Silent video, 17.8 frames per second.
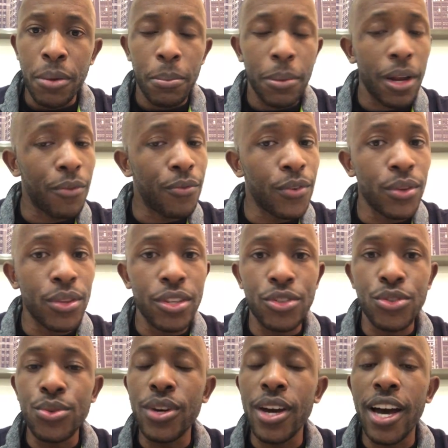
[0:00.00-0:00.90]
But I feel
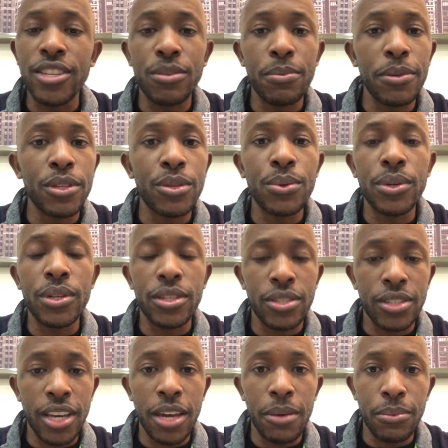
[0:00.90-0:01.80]
that you guys have been doing the
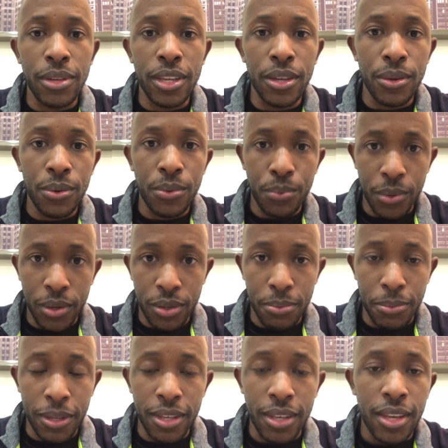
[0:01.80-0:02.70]
same thing
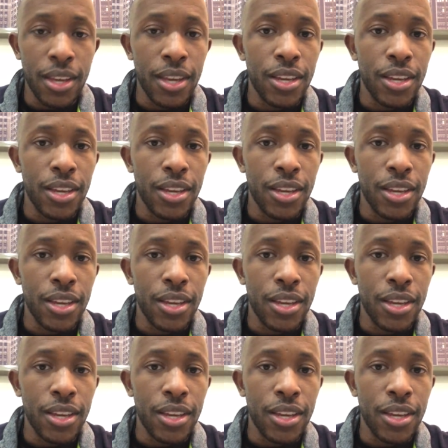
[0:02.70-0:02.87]
with me.